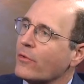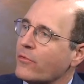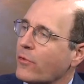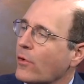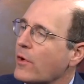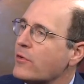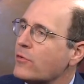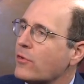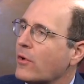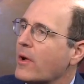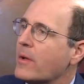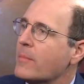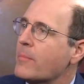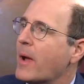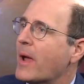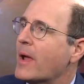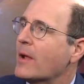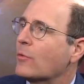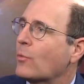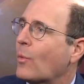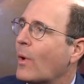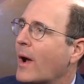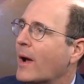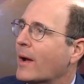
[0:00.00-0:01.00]
the free trade
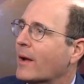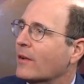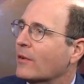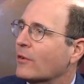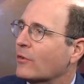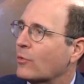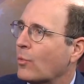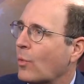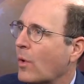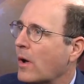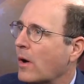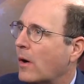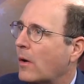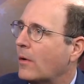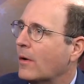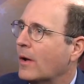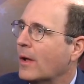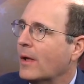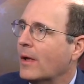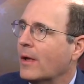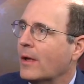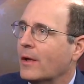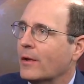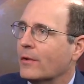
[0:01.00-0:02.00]
bandwagon as well.